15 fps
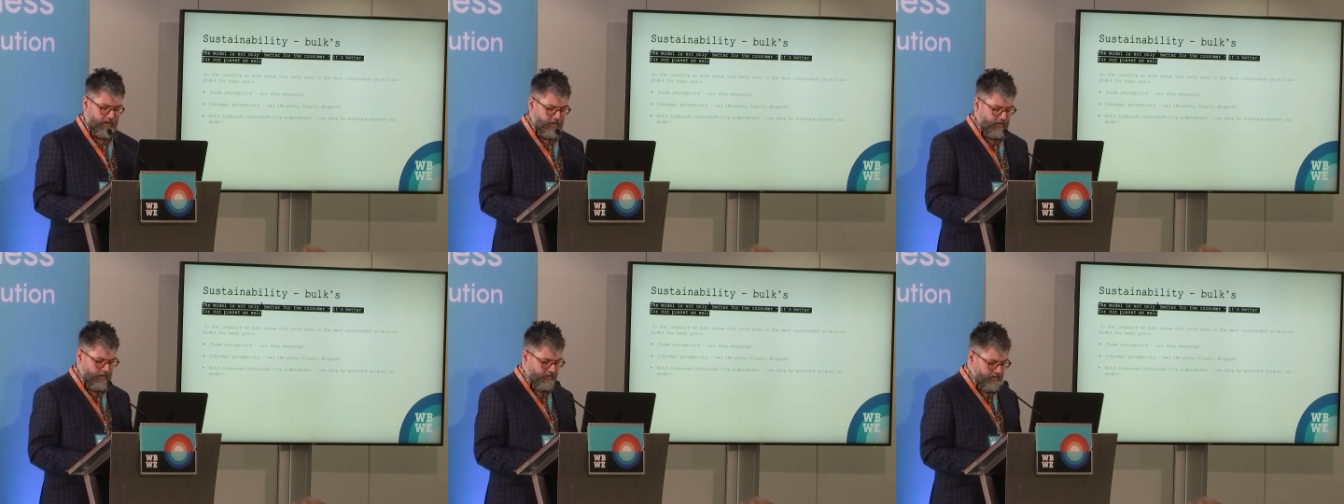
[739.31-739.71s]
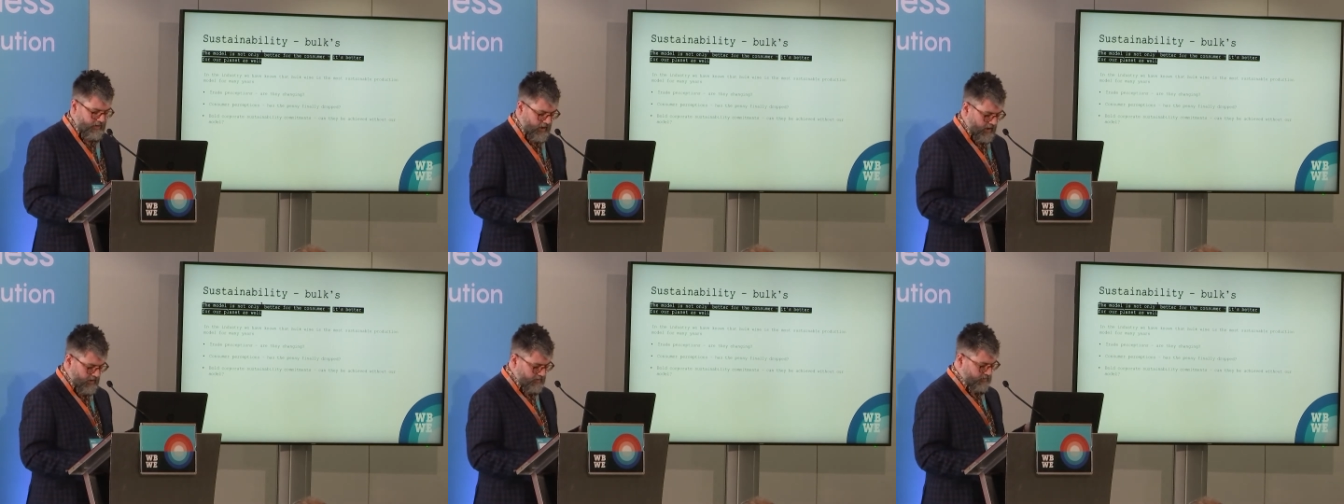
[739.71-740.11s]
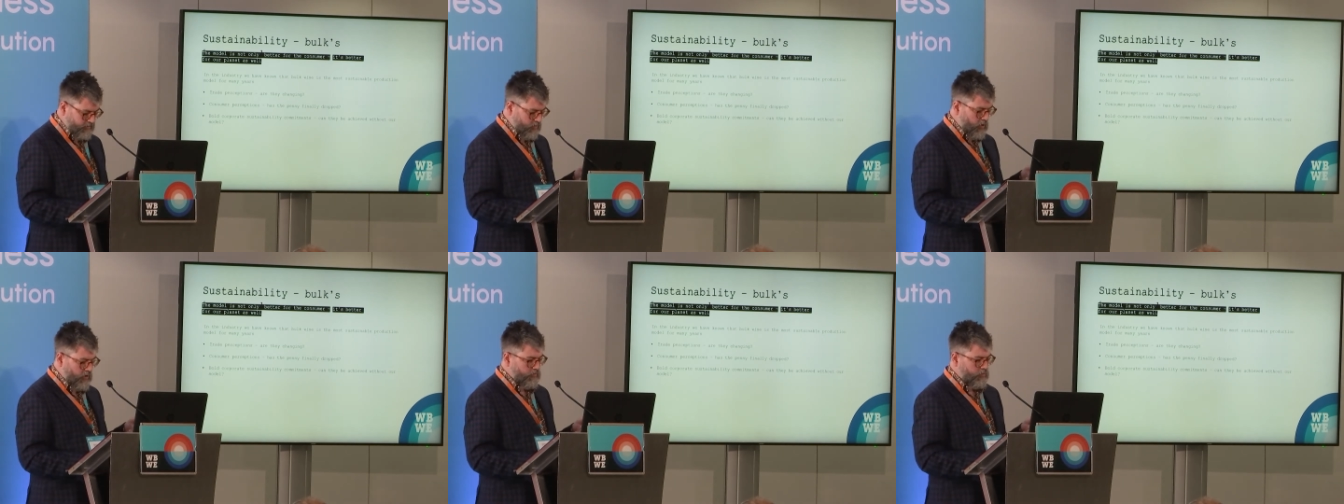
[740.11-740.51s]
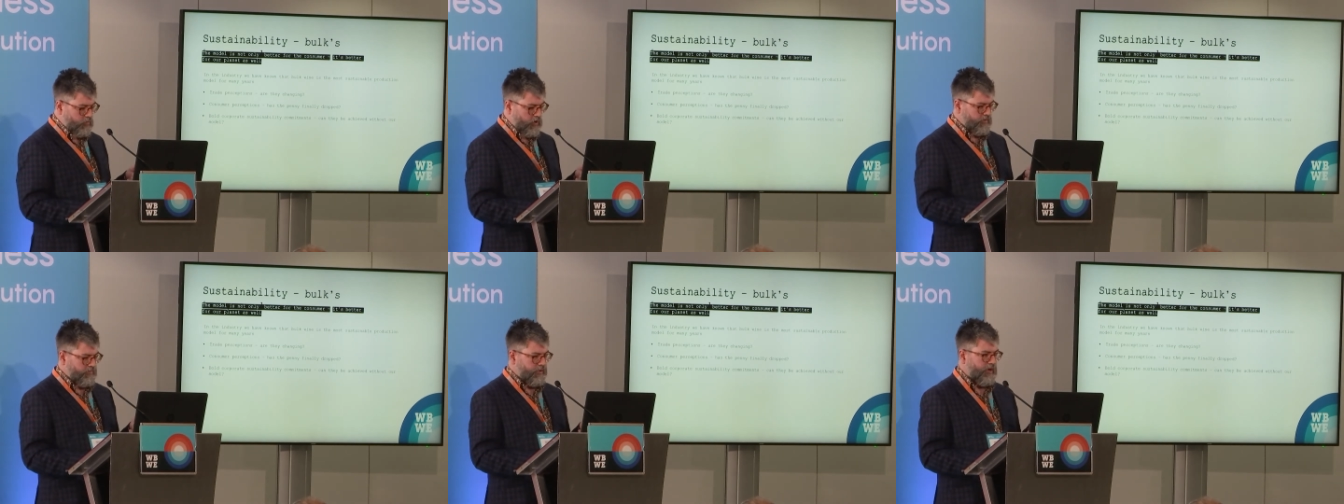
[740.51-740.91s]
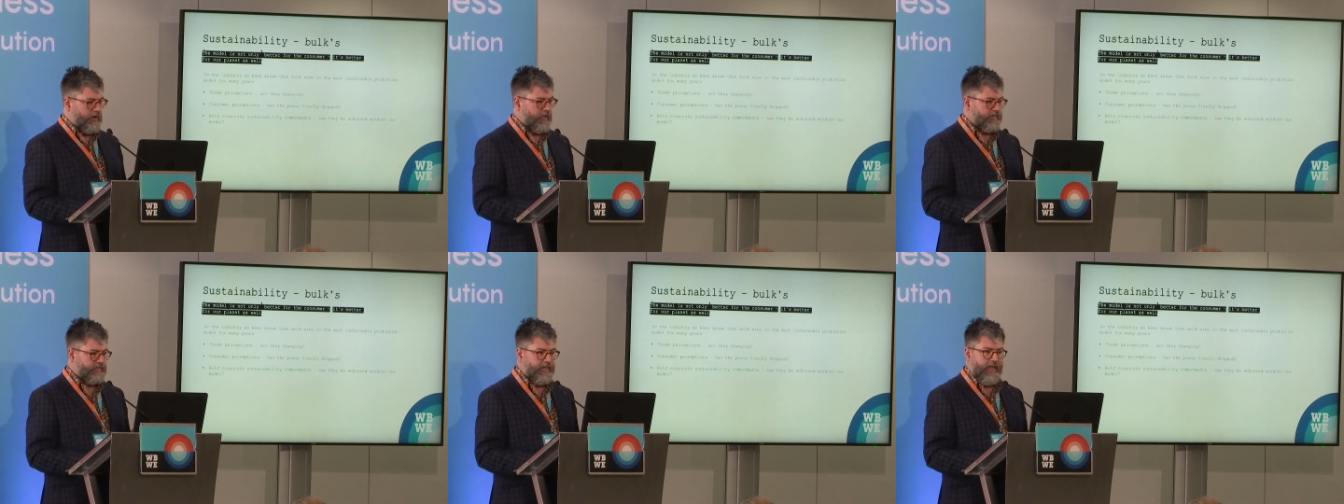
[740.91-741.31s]
and and what what
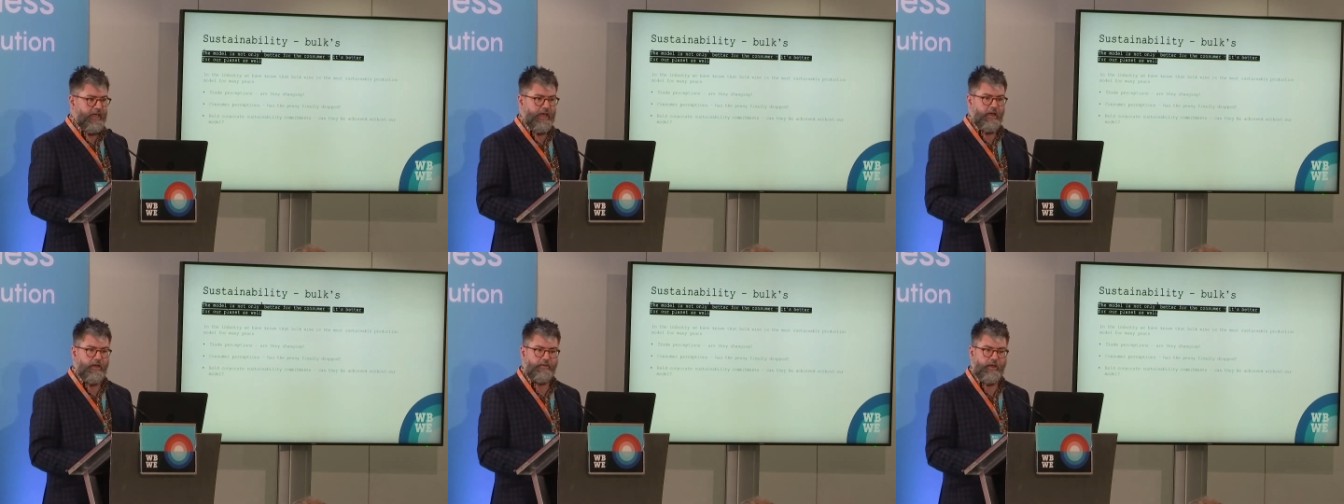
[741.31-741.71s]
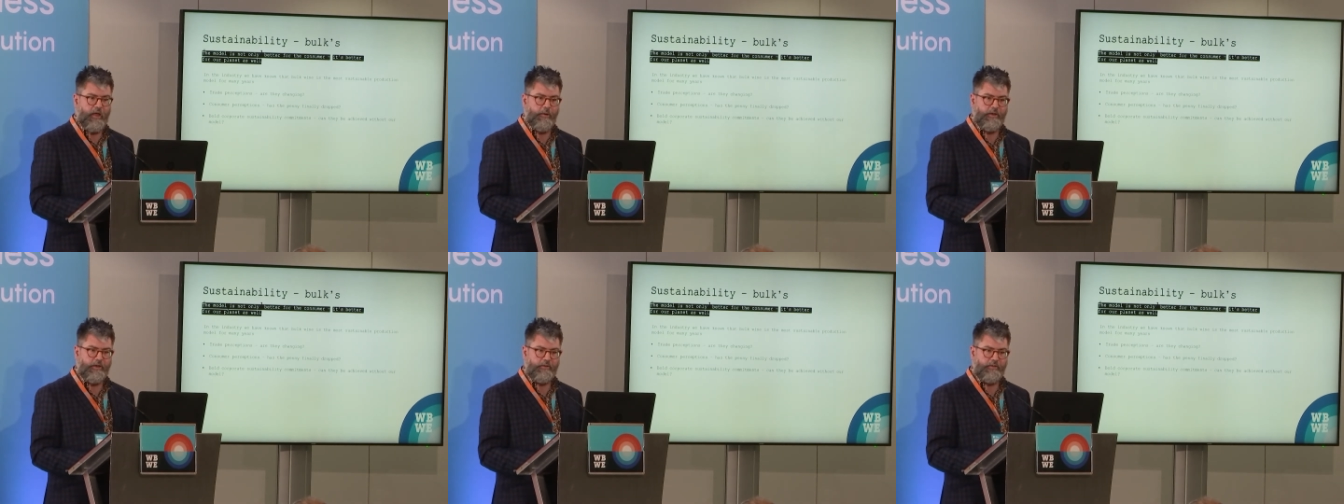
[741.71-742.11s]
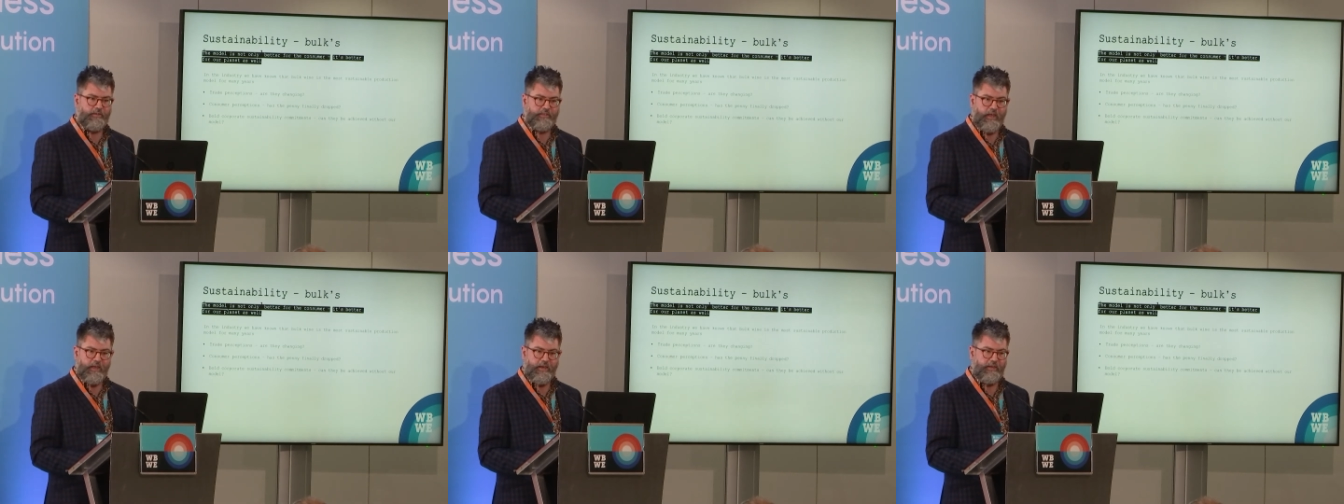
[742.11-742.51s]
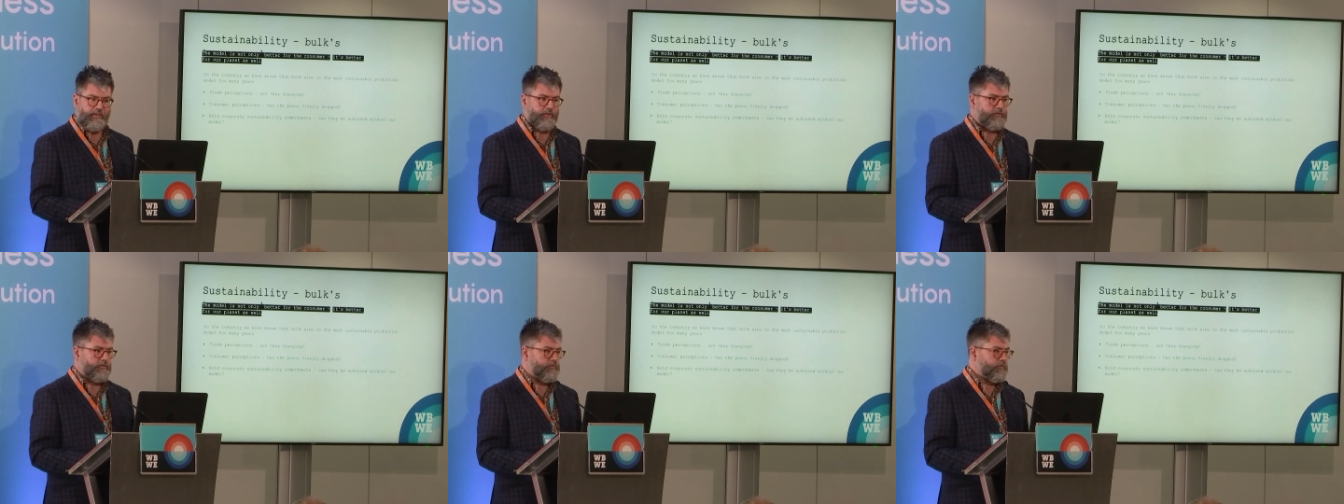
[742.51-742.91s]
buyers there are going saying is,